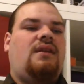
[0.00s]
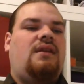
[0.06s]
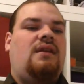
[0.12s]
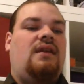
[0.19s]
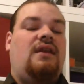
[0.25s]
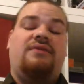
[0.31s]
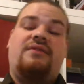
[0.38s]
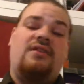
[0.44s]

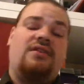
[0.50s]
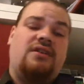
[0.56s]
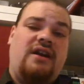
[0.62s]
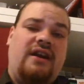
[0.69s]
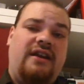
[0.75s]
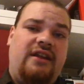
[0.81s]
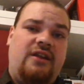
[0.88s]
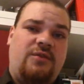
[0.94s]
If there are
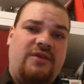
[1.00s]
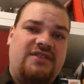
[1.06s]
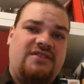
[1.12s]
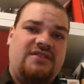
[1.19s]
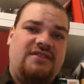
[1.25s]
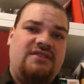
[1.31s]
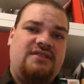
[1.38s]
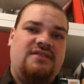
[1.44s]
any
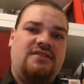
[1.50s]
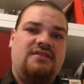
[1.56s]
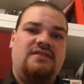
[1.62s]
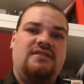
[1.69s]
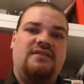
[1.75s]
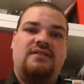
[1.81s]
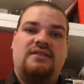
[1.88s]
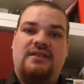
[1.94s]
questions,
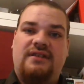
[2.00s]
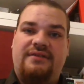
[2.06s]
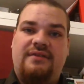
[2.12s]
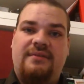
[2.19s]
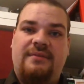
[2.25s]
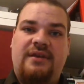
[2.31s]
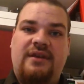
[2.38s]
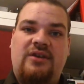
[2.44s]
leave
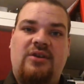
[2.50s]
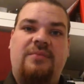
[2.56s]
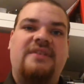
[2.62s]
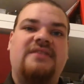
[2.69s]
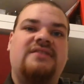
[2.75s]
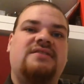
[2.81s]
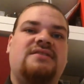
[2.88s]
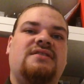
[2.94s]
them in the
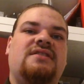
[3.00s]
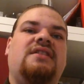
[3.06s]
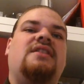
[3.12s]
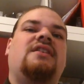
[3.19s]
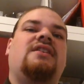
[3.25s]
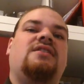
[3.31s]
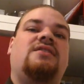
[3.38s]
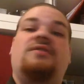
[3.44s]
comments.
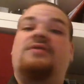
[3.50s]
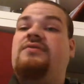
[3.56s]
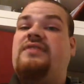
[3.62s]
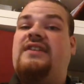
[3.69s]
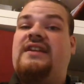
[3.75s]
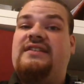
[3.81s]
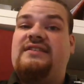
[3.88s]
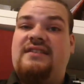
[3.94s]
Don't
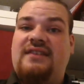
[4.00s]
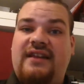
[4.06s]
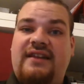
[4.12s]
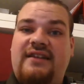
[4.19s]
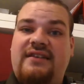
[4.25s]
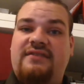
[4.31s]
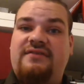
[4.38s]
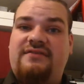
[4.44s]
forget to
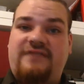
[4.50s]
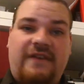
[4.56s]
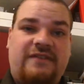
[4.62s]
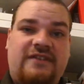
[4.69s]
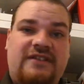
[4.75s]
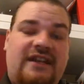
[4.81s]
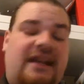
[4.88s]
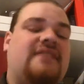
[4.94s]
like,
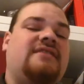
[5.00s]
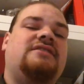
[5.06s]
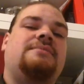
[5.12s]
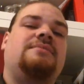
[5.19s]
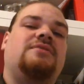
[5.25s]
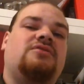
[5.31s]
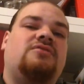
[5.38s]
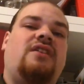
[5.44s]
favorite, and
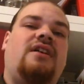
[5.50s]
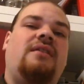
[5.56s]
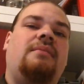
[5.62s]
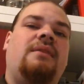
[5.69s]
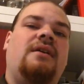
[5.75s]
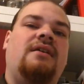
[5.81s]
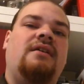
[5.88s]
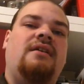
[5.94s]
subscribe.
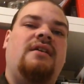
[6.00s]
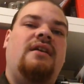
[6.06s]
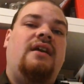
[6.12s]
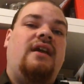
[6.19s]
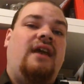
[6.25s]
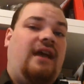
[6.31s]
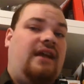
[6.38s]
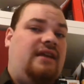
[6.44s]

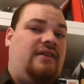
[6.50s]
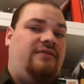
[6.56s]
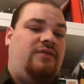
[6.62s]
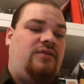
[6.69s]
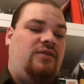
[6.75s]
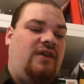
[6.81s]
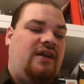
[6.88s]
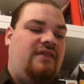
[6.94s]
And if
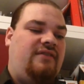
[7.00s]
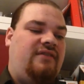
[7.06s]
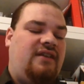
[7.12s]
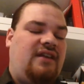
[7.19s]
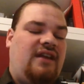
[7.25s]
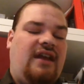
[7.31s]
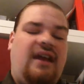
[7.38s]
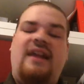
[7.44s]
you have
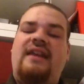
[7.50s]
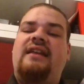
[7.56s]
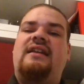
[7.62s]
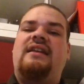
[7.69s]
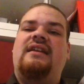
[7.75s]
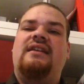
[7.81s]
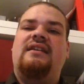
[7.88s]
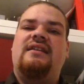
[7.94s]

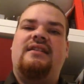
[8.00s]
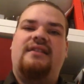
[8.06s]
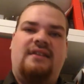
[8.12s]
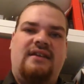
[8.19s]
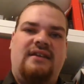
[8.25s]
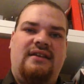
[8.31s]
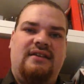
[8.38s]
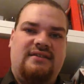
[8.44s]

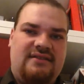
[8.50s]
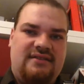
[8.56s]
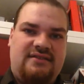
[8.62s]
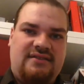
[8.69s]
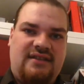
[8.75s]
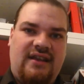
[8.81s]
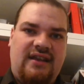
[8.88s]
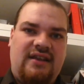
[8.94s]
anything to
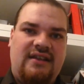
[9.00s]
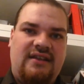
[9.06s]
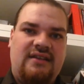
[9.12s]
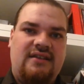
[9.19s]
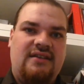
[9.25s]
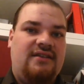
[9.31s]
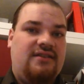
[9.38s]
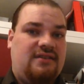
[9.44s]
say,
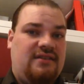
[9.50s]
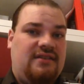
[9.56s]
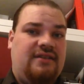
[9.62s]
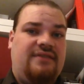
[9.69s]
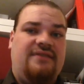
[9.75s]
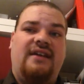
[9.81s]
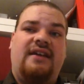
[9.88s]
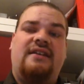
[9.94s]

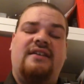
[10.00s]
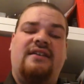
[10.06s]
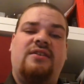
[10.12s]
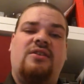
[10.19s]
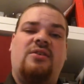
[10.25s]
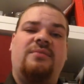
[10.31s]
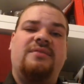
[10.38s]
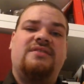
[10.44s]
leave that in the
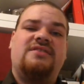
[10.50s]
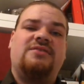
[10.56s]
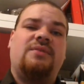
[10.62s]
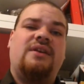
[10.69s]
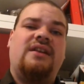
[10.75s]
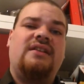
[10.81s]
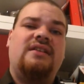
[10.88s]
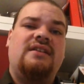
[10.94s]
comments as
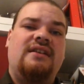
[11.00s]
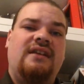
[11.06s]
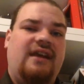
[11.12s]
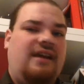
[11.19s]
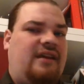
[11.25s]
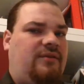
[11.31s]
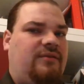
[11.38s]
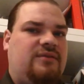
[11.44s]
well,
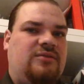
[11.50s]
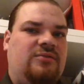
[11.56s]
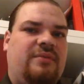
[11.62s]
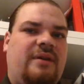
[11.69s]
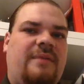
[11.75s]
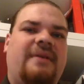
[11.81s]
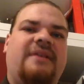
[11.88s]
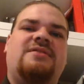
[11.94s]
and I will do my
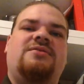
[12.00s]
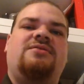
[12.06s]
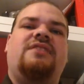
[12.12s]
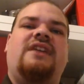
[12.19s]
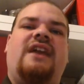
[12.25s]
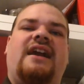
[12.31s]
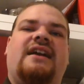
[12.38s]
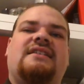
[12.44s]
best to
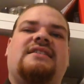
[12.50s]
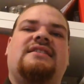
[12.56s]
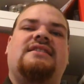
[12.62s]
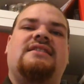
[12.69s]
react.